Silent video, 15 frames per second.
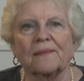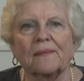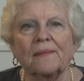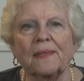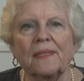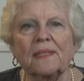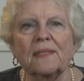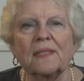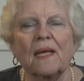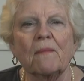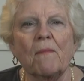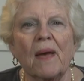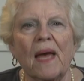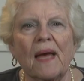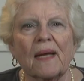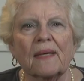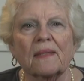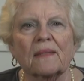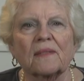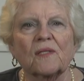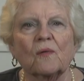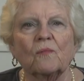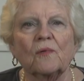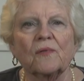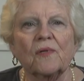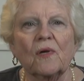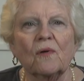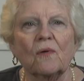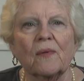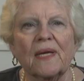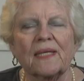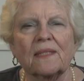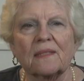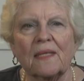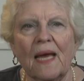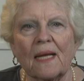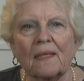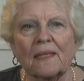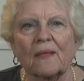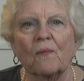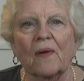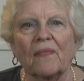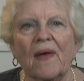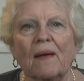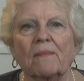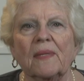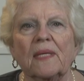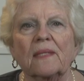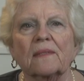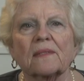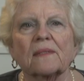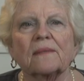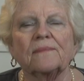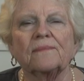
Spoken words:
but let's unpack it so we'll know exactly what that means.